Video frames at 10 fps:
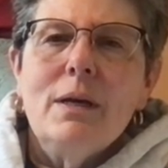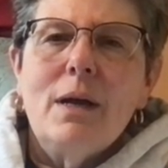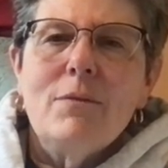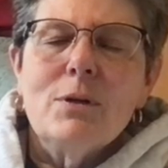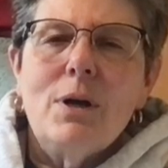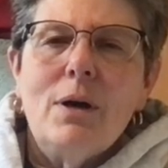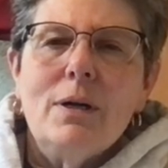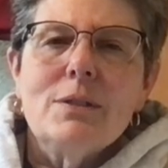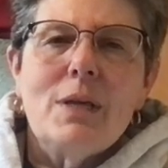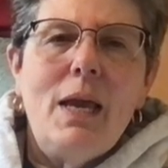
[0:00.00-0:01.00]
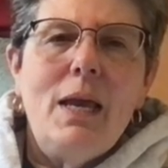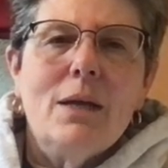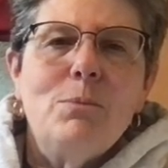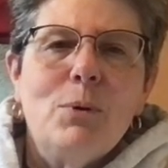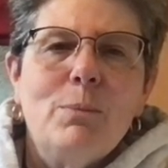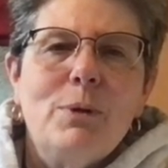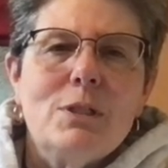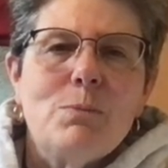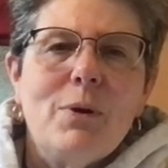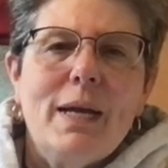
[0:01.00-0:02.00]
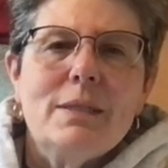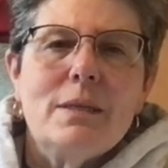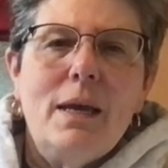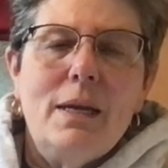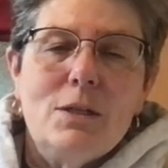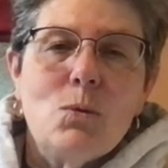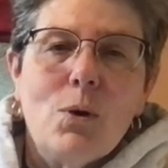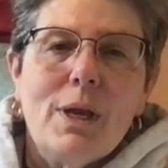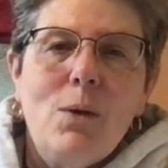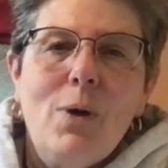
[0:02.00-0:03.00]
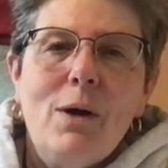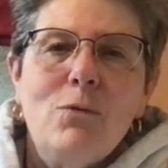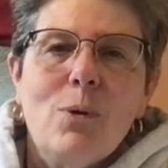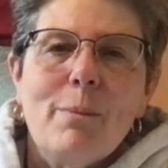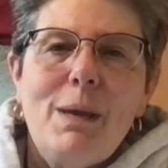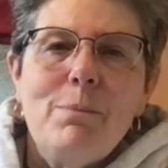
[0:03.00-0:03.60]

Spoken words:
covered calls, and bull put spreads, and it's working well for me.